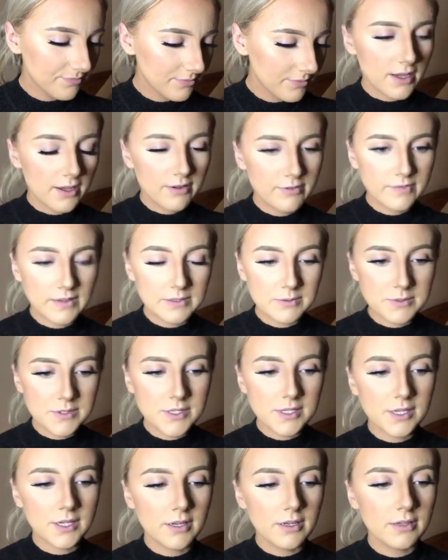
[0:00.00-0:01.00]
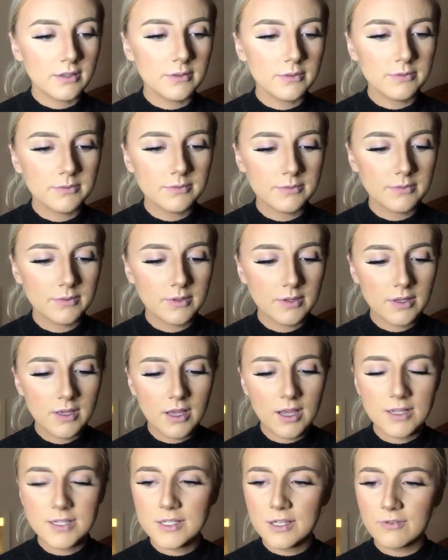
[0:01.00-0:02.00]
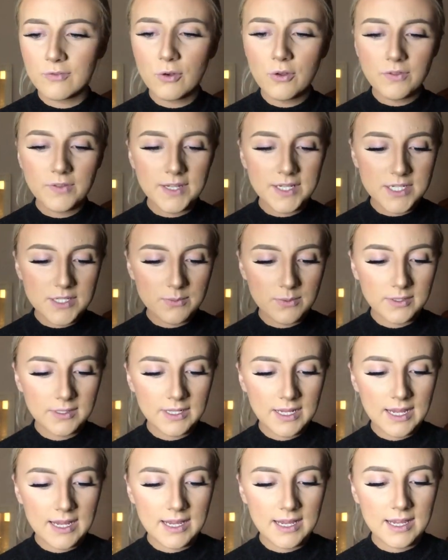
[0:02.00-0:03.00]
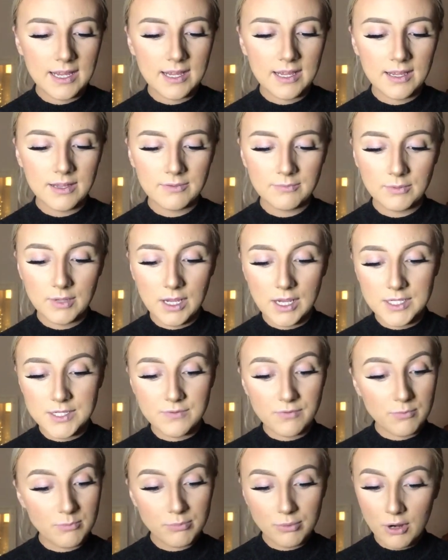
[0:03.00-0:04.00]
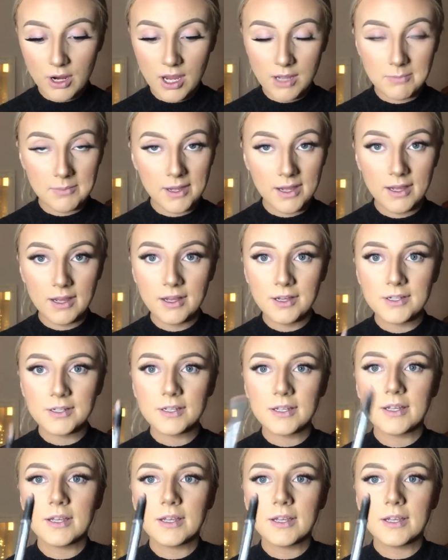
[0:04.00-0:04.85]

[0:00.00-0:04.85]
I found two. So I've got this one here. It's from Primark.